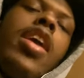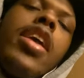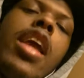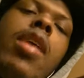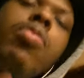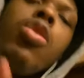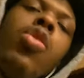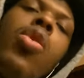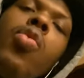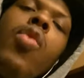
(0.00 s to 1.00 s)
Keep
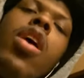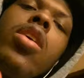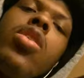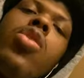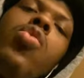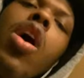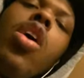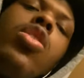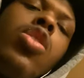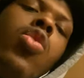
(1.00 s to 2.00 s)
doing what you are
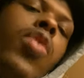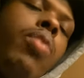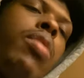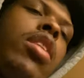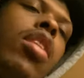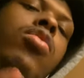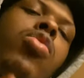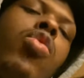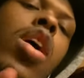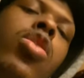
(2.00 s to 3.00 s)
doing, because
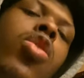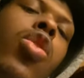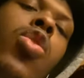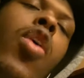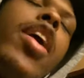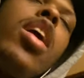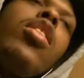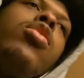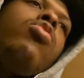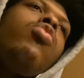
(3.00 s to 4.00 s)
you are doing great in
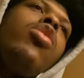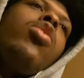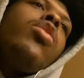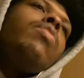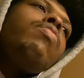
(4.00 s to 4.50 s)
this world.